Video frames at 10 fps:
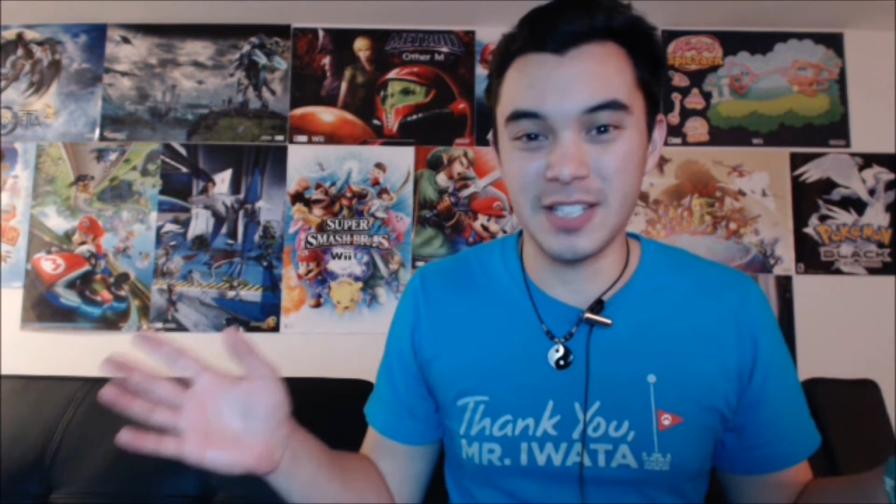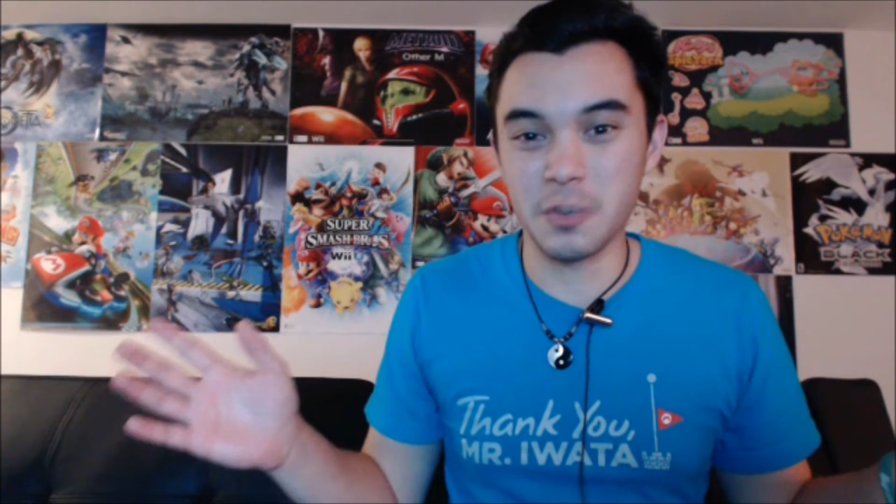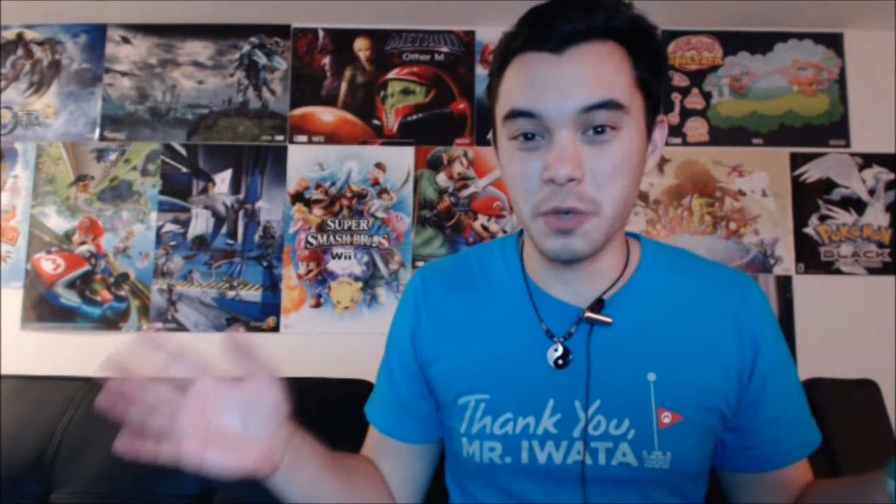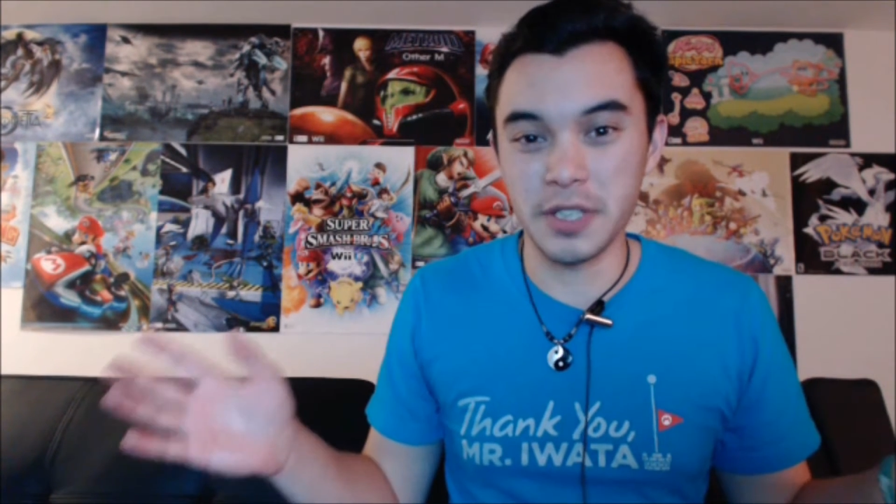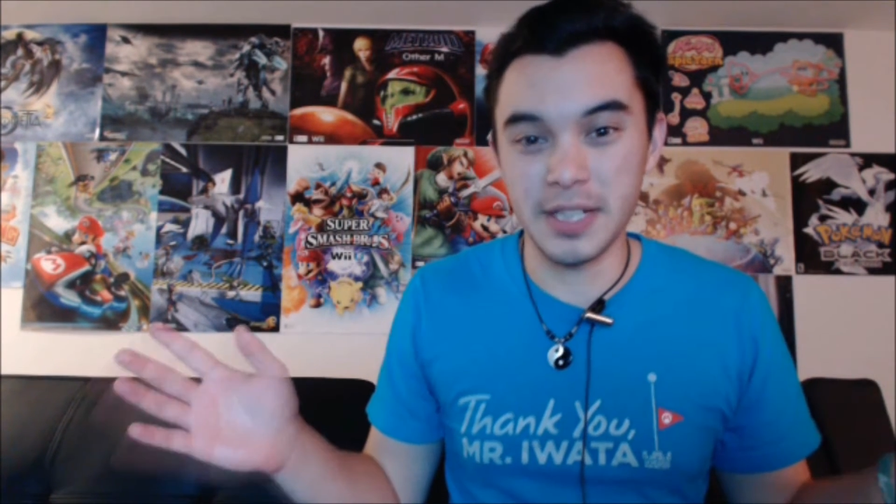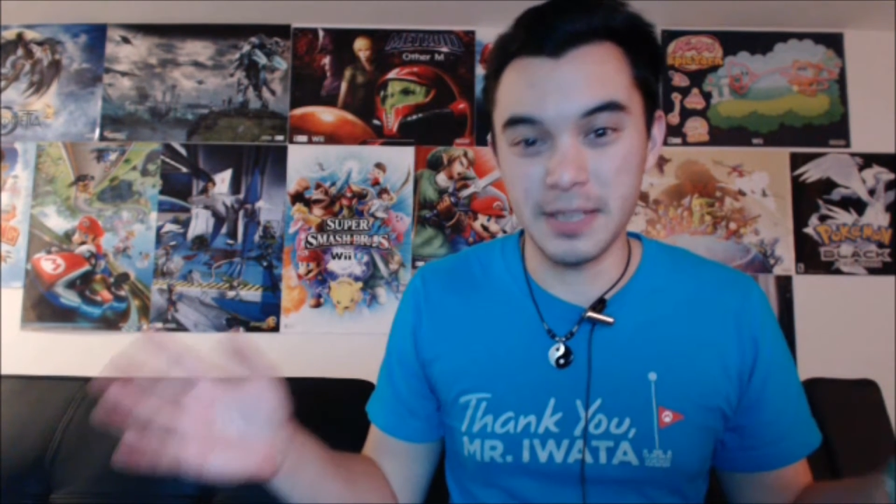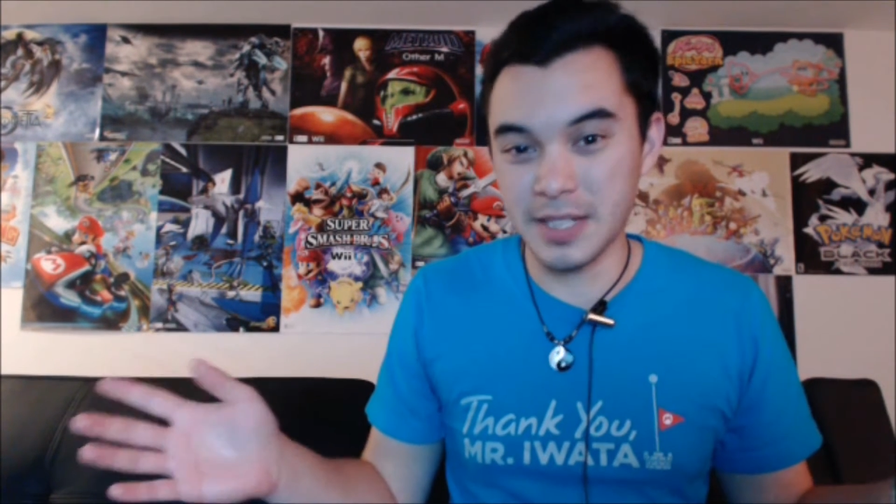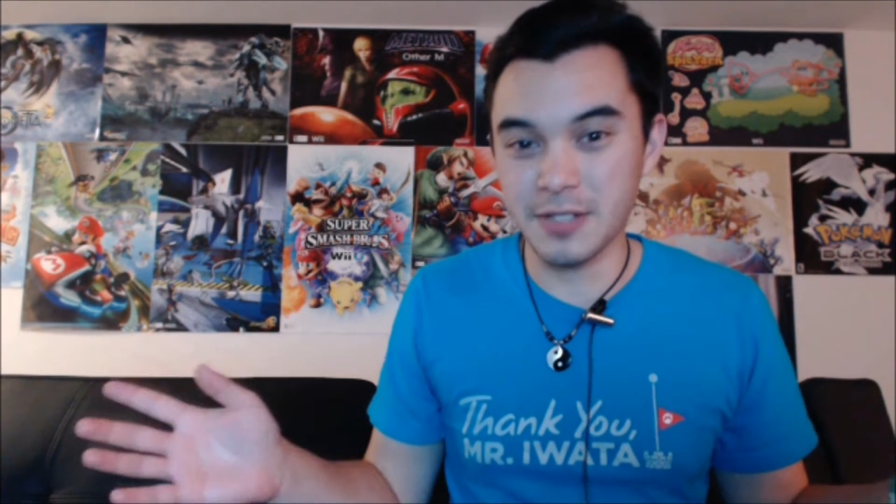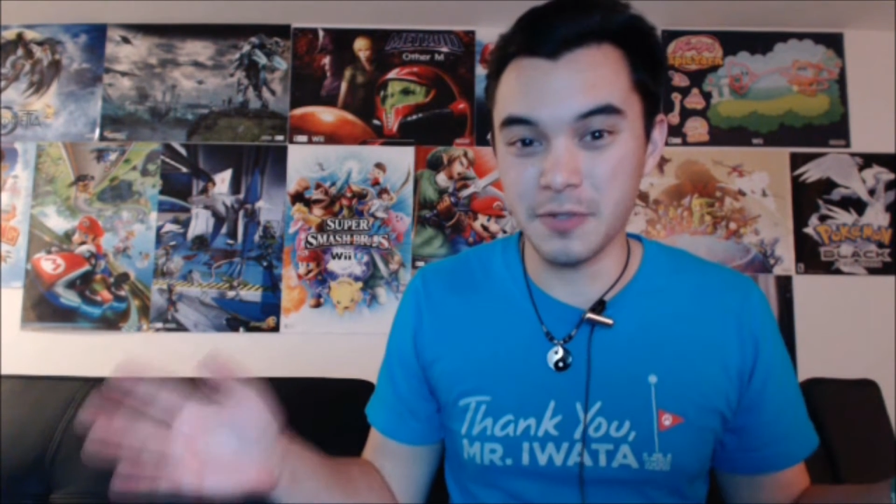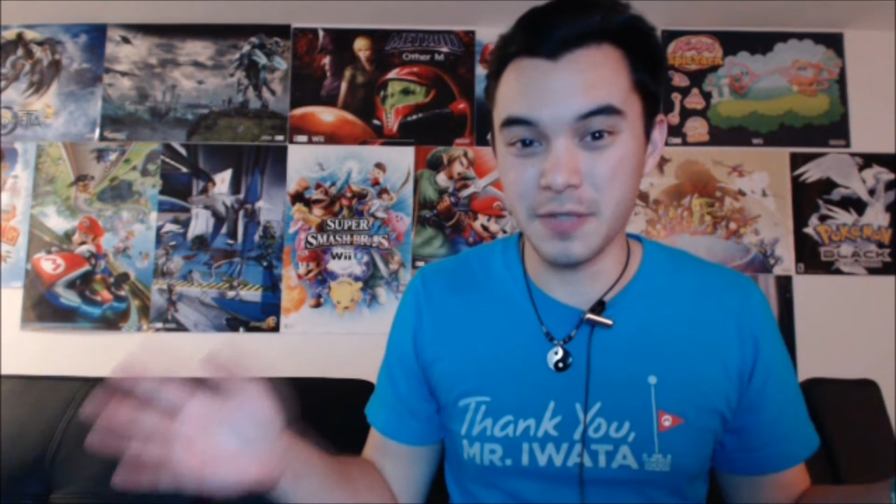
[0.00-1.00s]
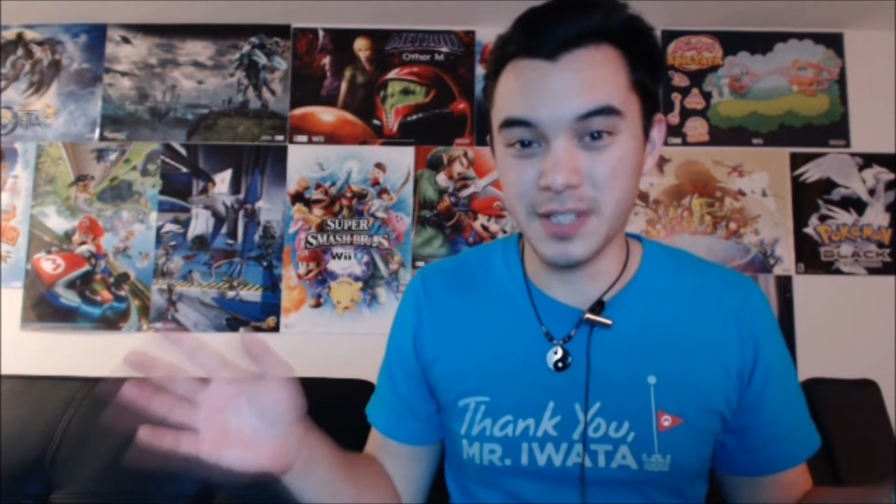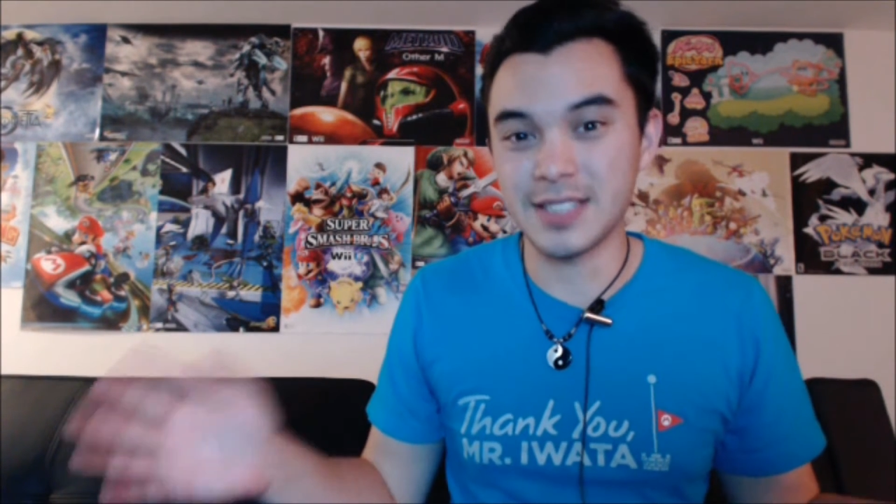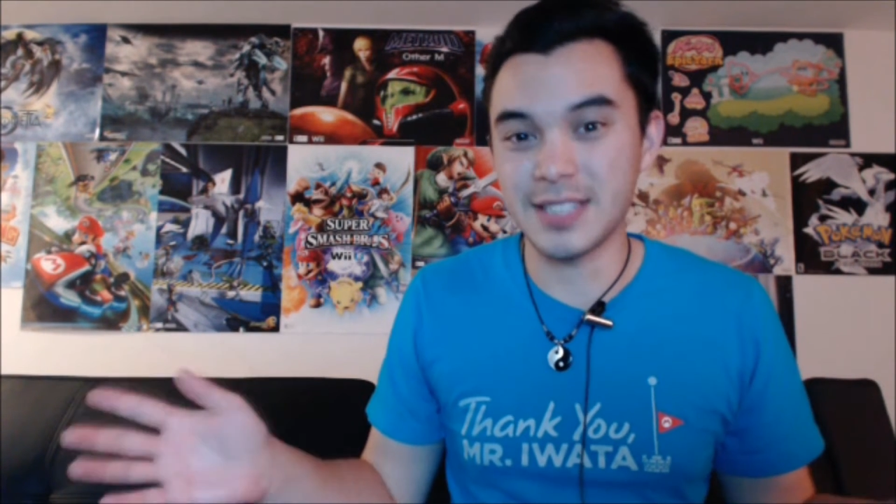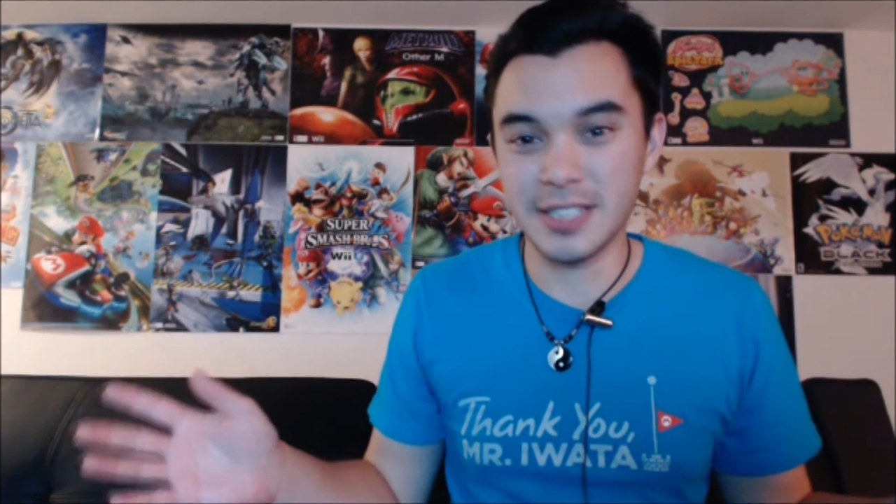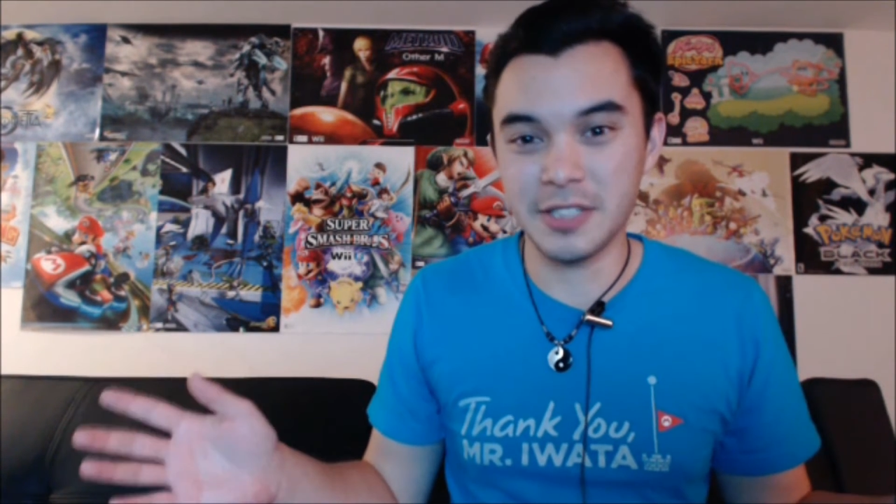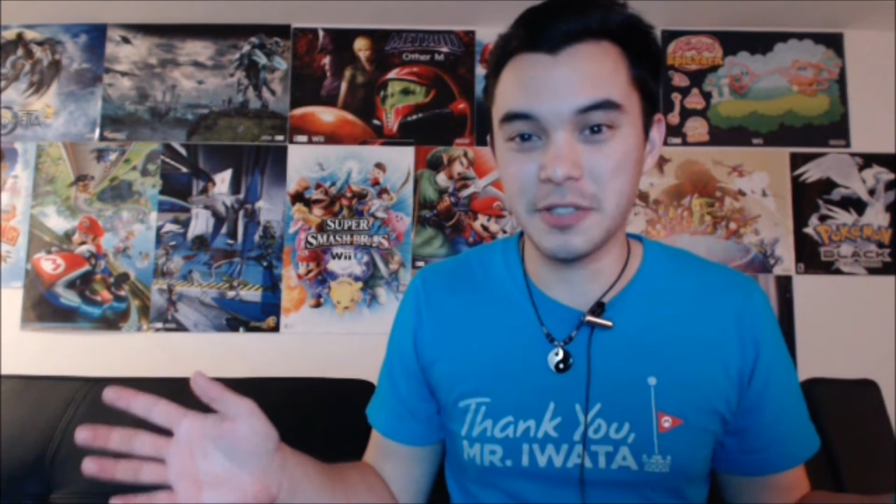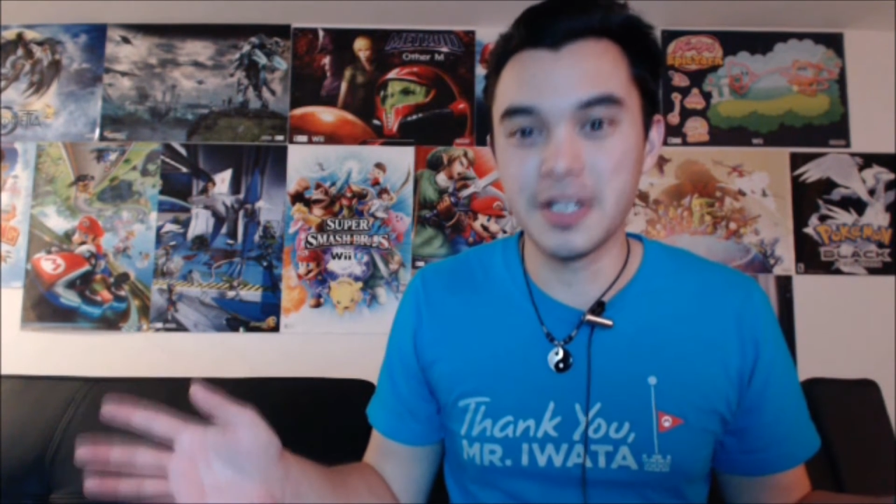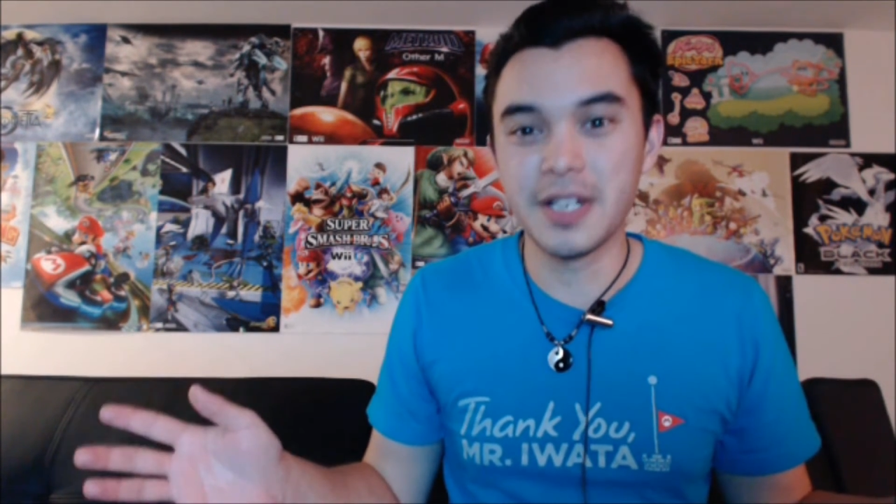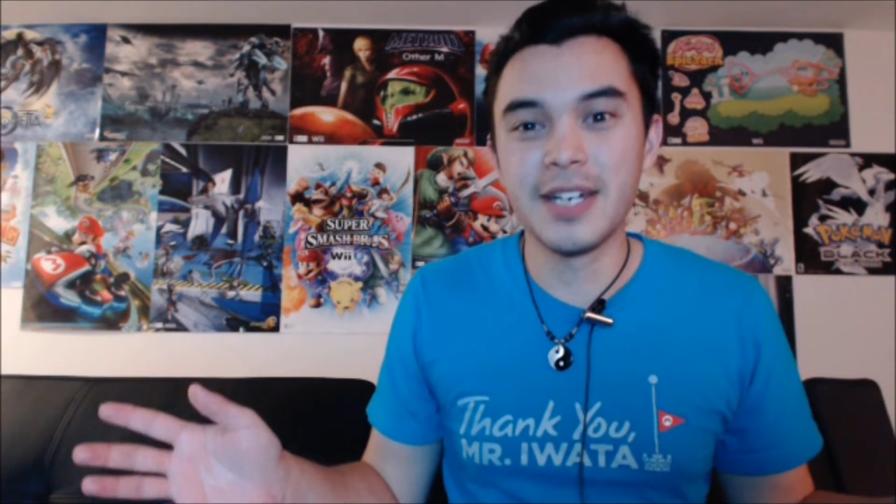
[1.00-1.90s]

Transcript: the word gimmick with Nintendo,